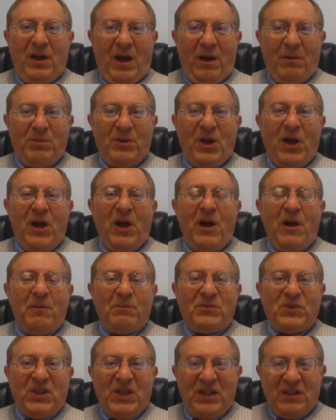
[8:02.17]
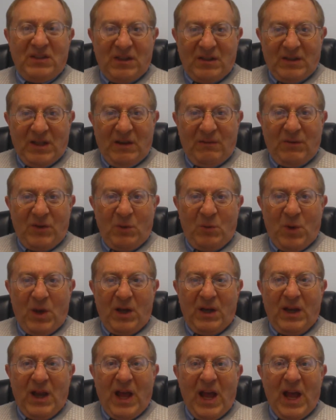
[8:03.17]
Abraham treated everyone,